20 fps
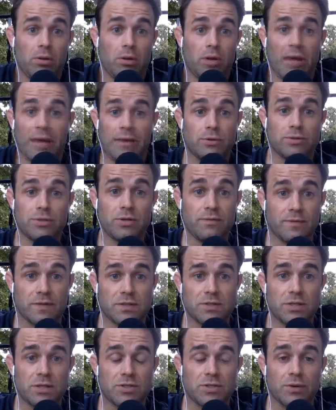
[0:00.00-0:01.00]
I had no
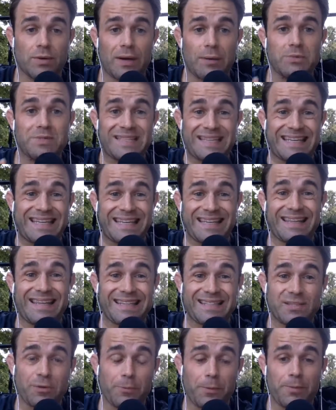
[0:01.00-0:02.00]
service. And so I wasn't getting
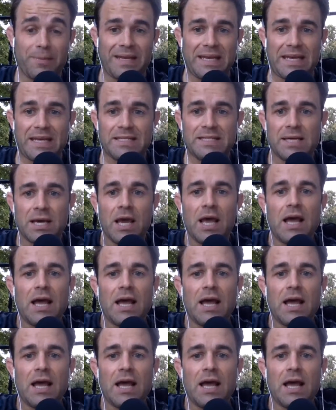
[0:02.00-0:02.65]
that dopamine hit.